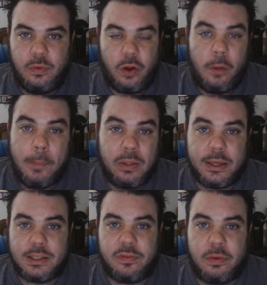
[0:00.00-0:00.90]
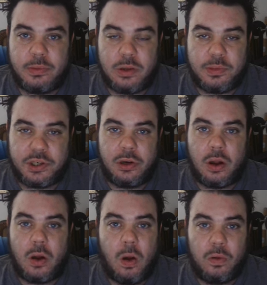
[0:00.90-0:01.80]
There are millions of them, so I'm sure
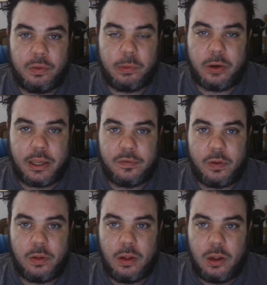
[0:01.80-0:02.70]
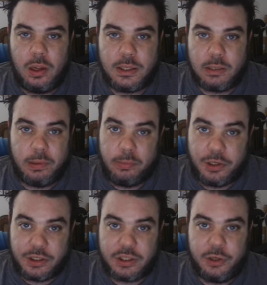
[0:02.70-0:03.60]
not all of them are evil. Some of them are
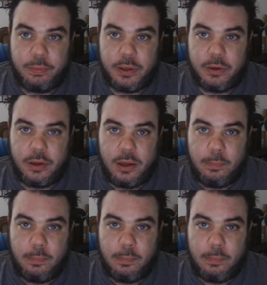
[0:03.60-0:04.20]
just stupid.